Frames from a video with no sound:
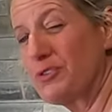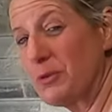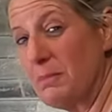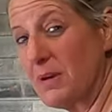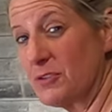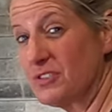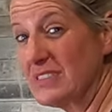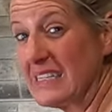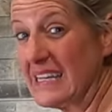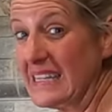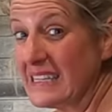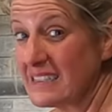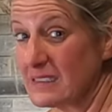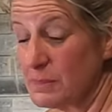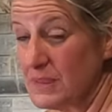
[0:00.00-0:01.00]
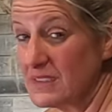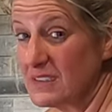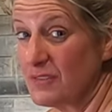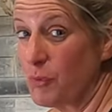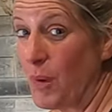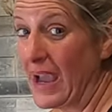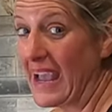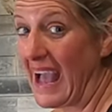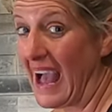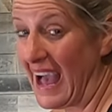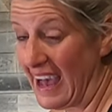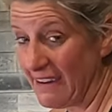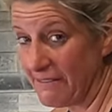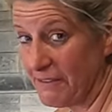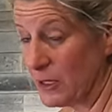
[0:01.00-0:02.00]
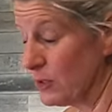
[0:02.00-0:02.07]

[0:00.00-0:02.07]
was the most inexpensive way I